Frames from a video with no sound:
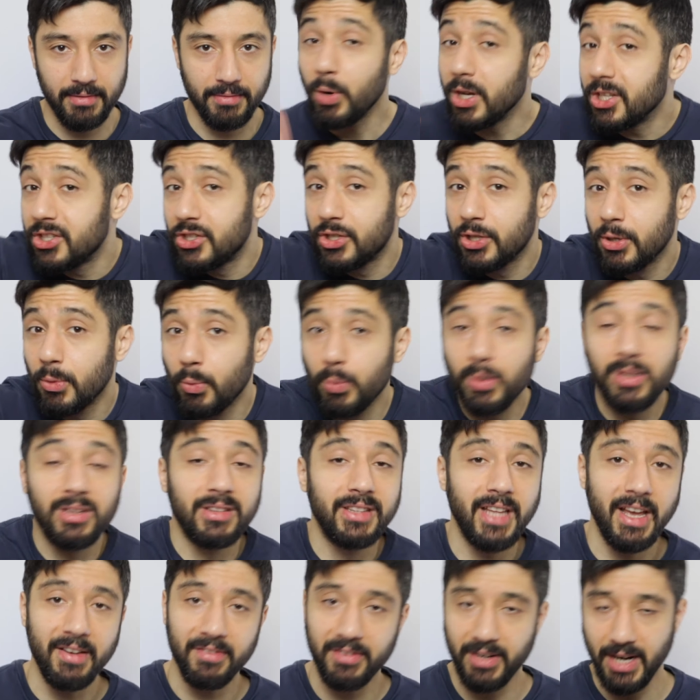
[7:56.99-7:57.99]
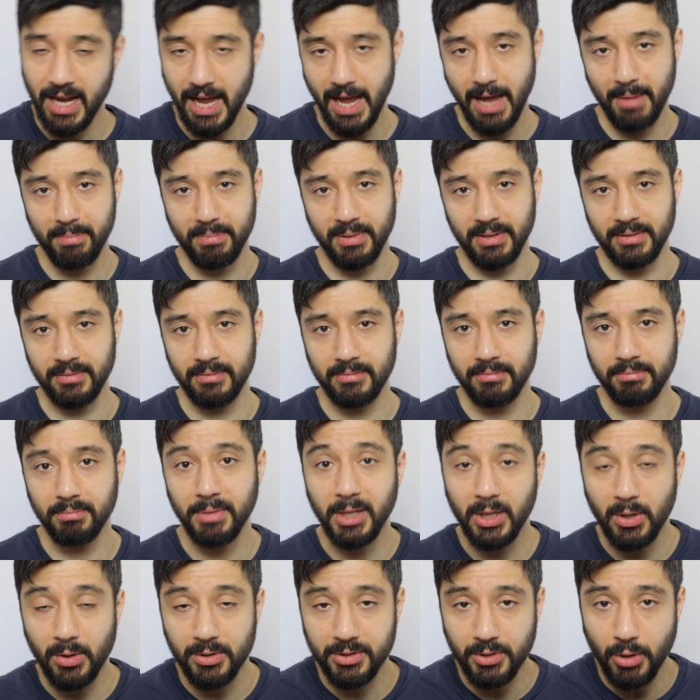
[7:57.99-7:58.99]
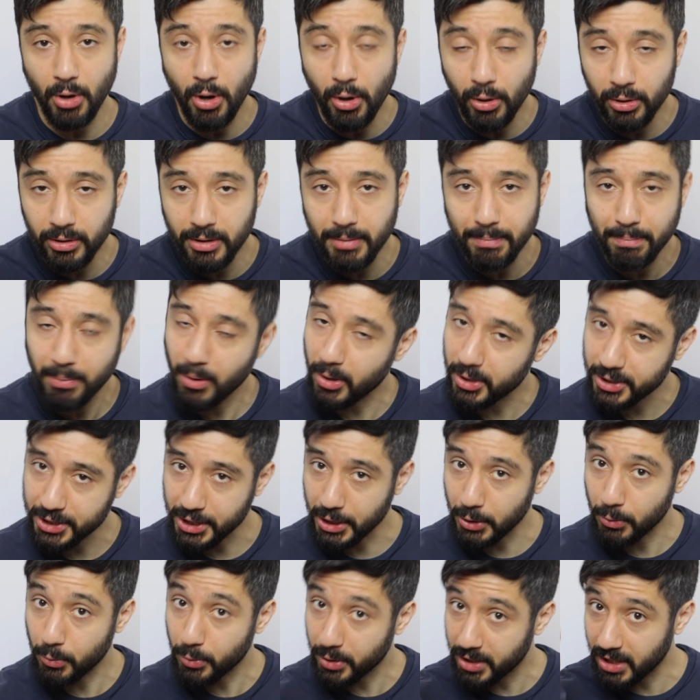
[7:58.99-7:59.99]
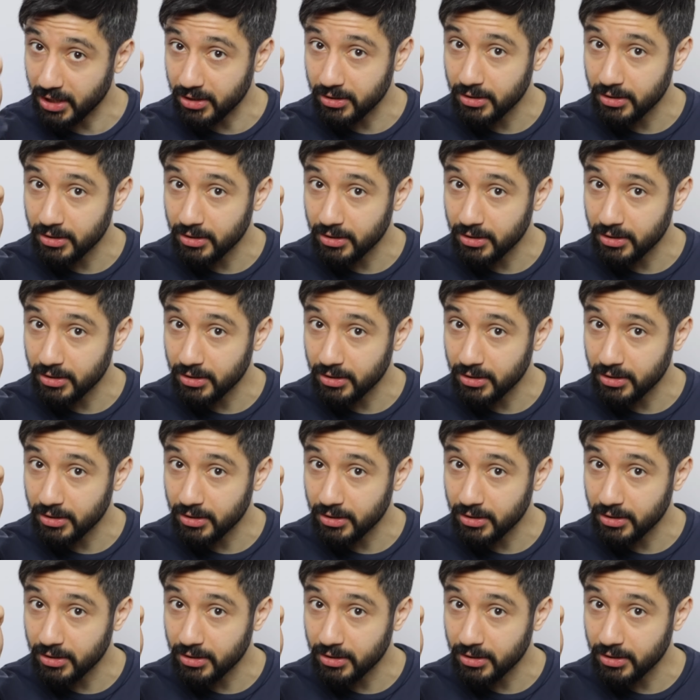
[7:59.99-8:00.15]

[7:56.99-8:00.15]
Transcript: Which will never happen, because only person who